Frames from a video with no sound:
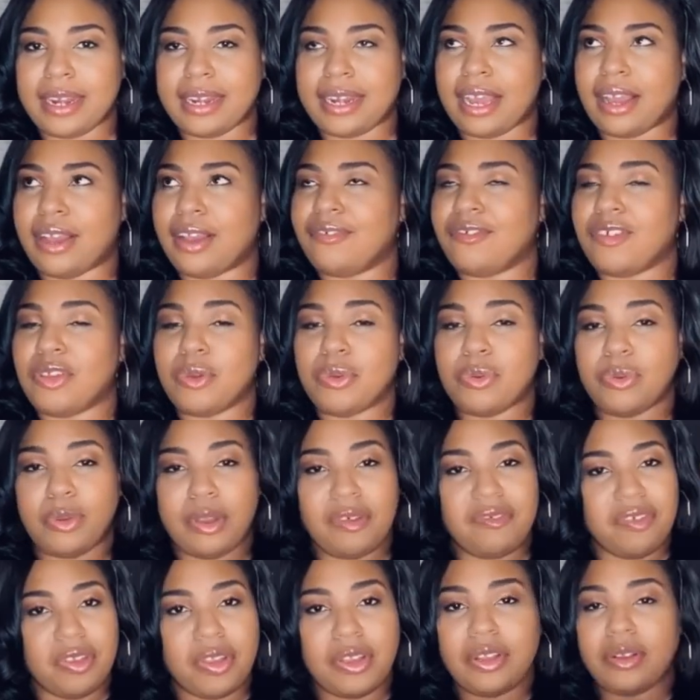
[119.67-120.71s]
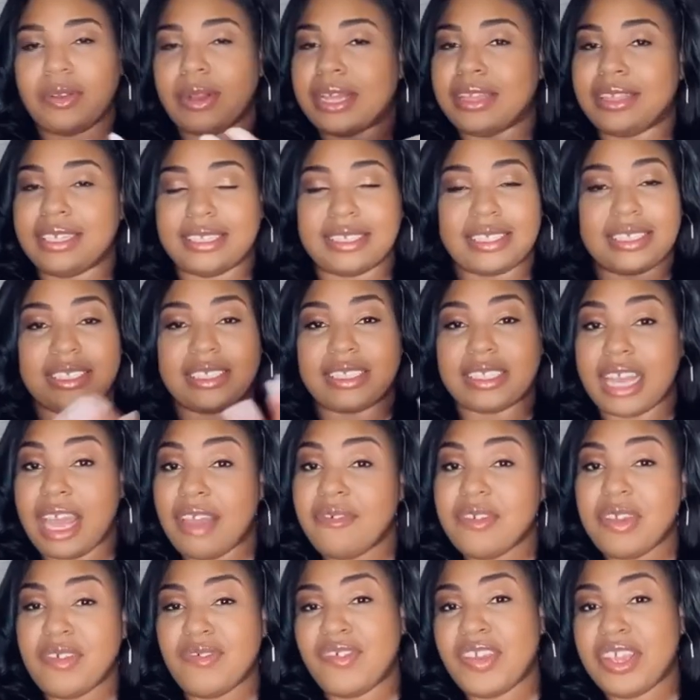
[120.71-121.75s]
Now, if you if you're this
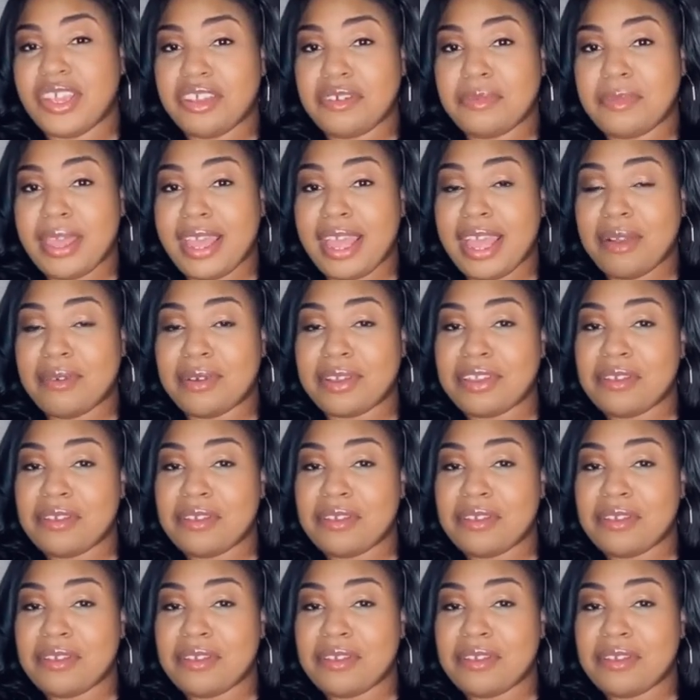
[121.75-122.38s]
seven figure man where you're